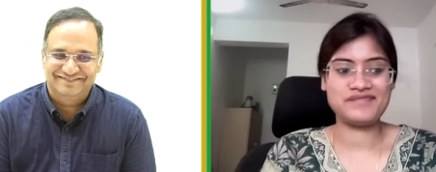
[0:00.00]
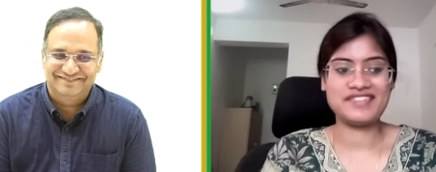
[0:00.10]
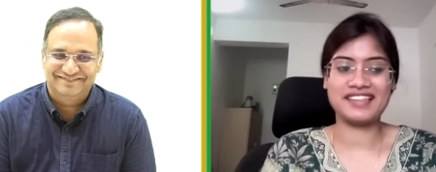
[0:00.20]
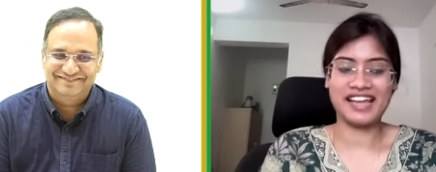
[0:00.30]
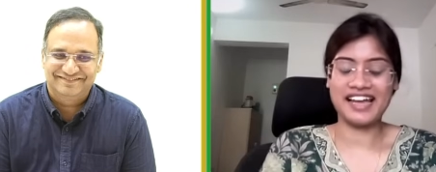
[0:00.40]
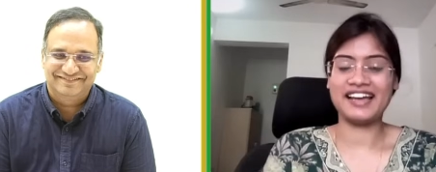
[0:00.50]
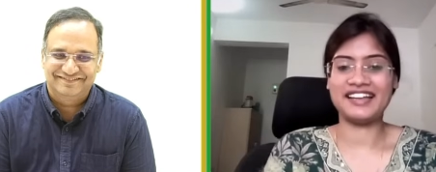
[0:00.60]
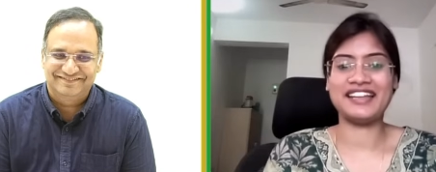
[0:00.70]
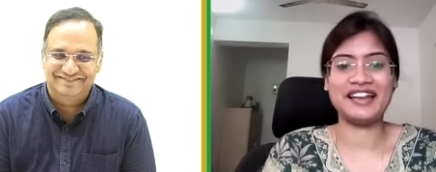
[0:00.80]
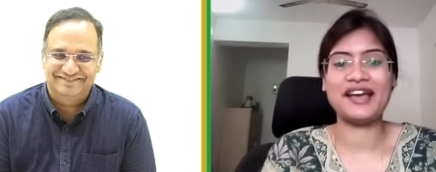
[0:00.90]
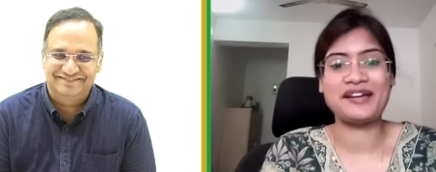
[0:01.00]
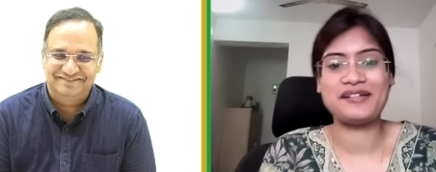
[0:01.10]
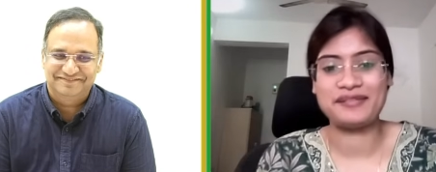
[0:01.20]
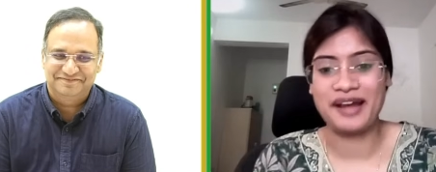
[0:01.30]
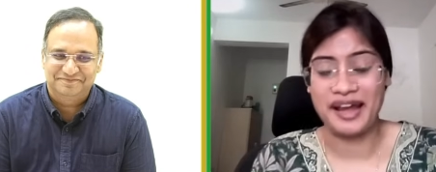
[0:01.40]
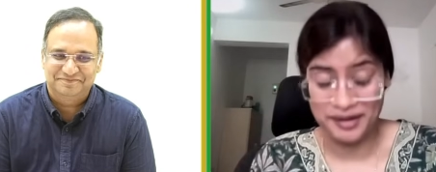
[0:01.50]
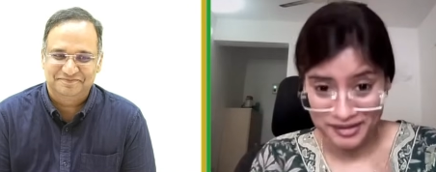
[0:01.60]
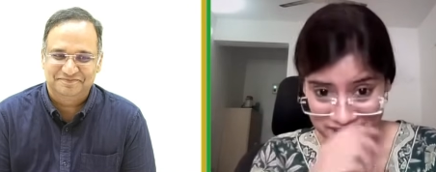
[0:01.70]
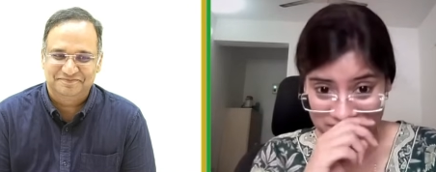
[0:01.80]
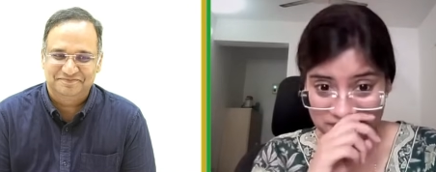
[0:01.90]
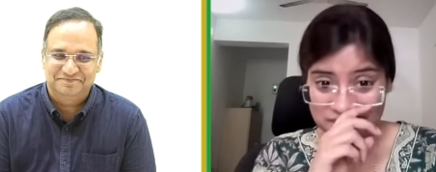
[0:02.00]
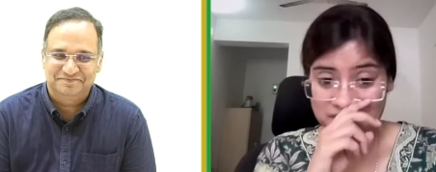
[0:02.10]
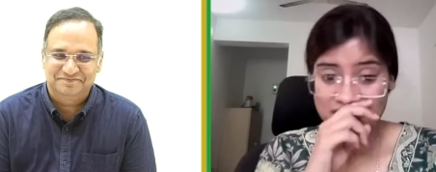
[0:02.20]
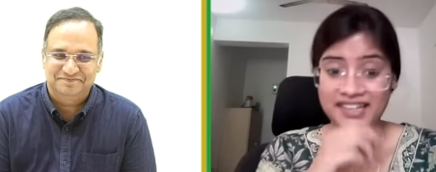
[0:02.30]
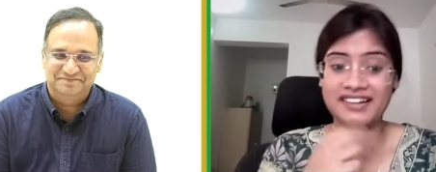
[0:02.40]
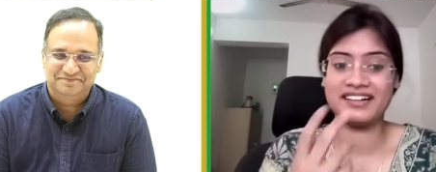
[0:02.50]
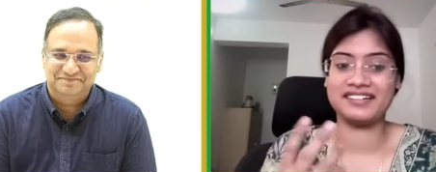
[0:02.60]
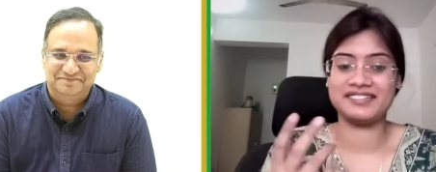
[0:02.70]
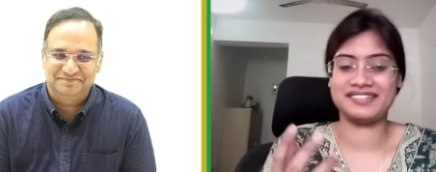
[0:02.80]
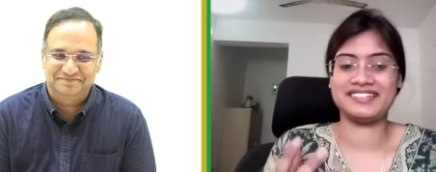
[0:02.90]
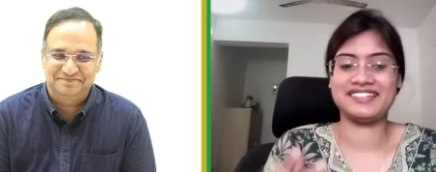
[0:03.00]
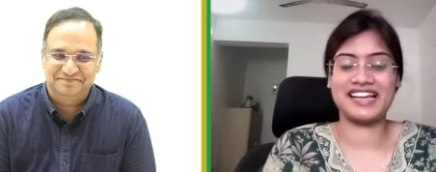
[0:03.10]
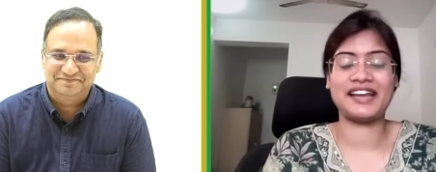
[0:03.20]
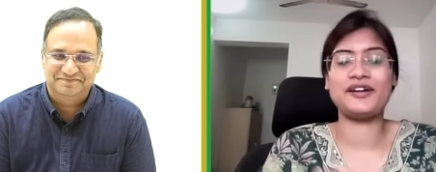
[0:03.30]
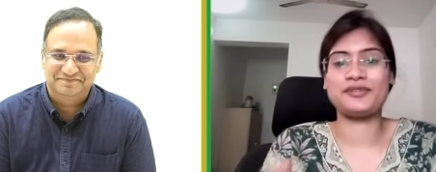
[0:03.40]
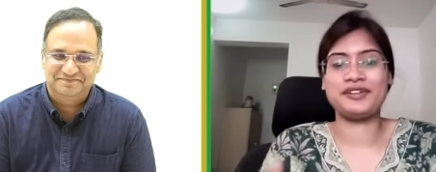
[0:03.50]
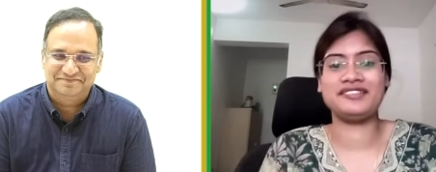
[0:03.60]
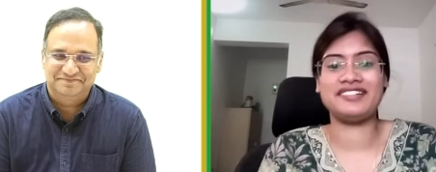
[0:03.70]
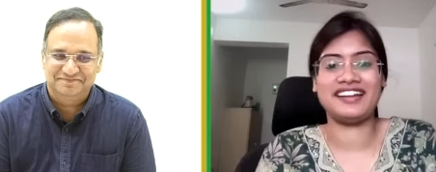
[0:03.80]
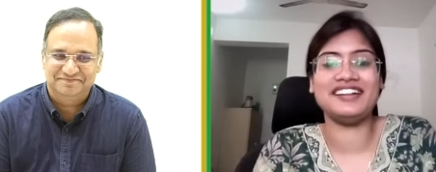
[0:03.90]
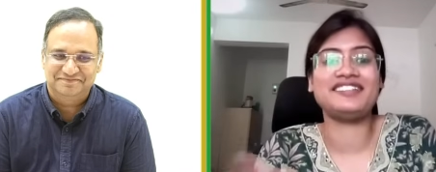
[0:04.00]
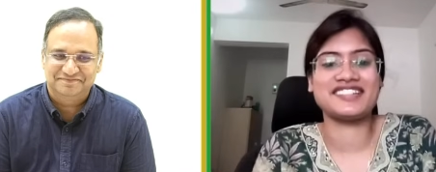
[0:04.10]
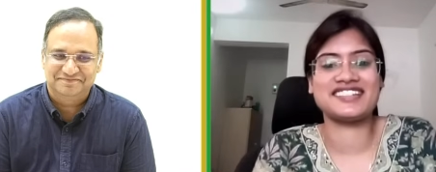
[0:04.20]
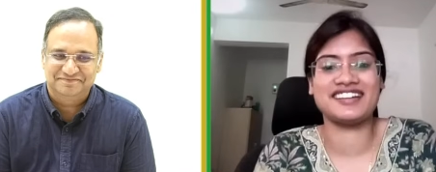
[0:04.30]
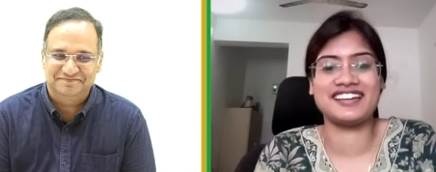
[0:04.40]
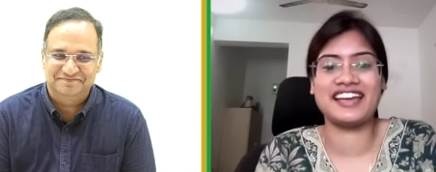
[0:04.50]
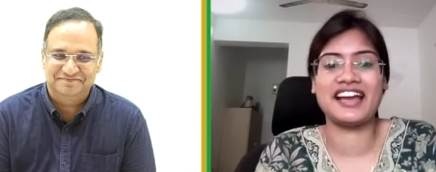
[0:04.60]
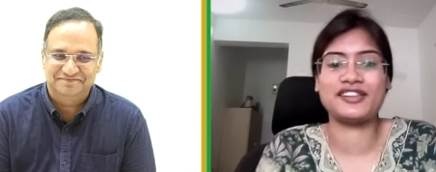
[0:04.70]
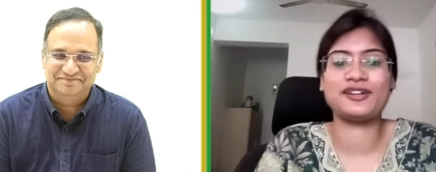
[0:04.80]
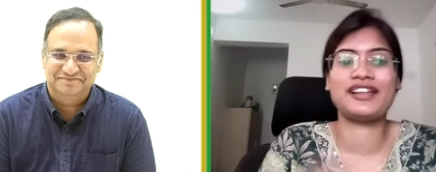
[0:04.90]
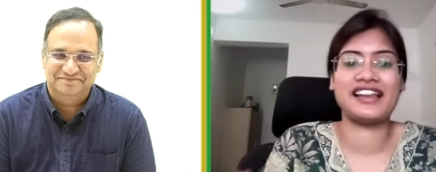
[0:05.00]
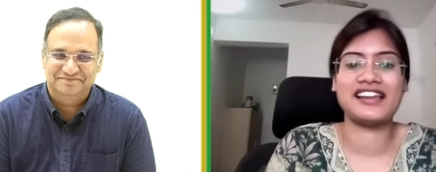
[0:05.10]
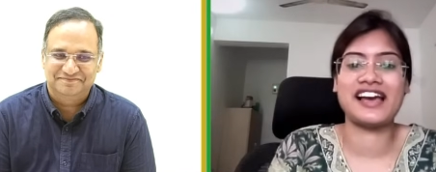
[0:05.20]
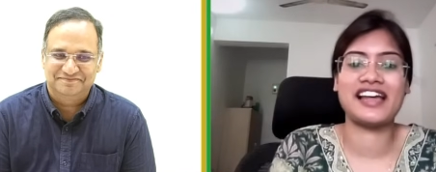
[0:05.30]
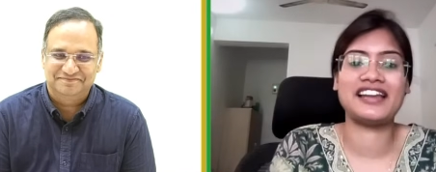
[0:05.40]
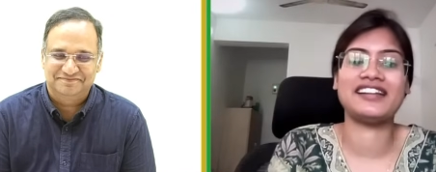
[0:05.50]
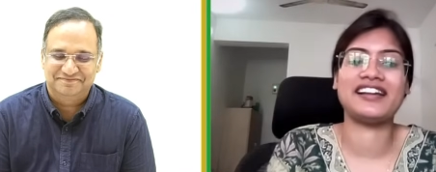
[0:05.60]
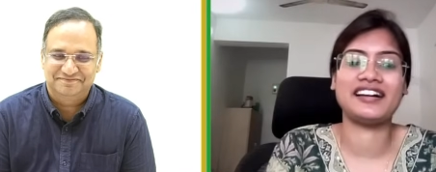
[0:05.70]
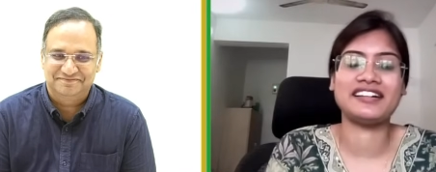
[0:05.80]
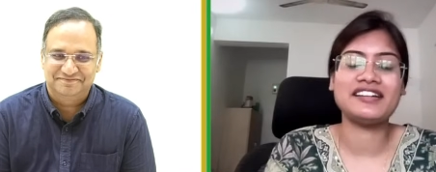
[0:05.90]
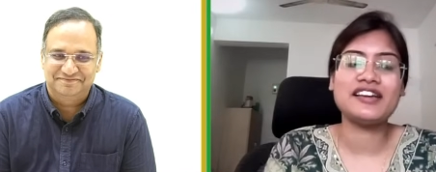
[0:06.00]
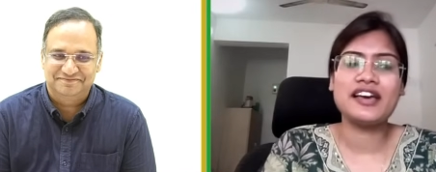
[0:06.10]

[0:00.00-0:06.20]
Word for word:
Speaker 1: uh, then i i got uh, i got interested like i thought i'll, I'll uh,